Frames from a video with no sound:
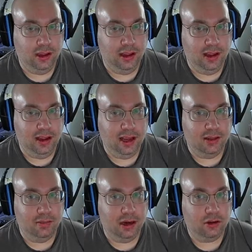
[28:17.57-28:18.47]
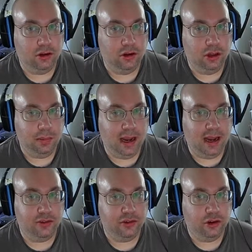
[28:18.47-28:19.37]
Yeah, the medical and the
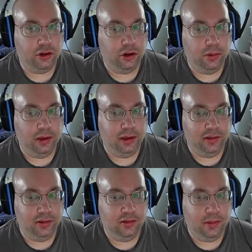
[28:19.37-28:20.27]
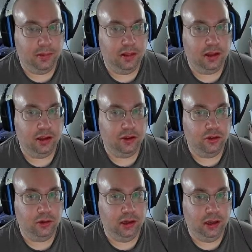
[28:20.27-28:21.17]
pastor are always something that you do
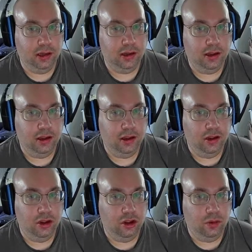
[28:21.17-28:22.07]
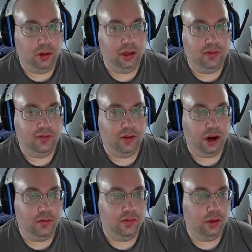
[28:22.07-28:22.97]
need. You will need far
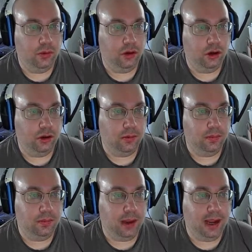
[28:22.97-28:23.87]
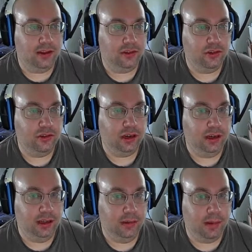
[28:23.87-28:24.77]
fewer pastors than you
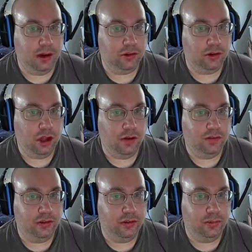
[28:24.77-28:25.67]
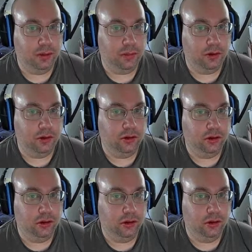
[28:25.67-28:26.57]
need medical office people.
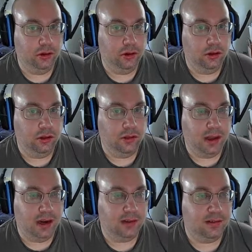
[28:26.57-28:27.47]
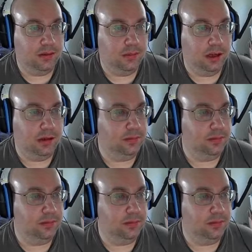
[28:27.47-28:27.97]
The medics, but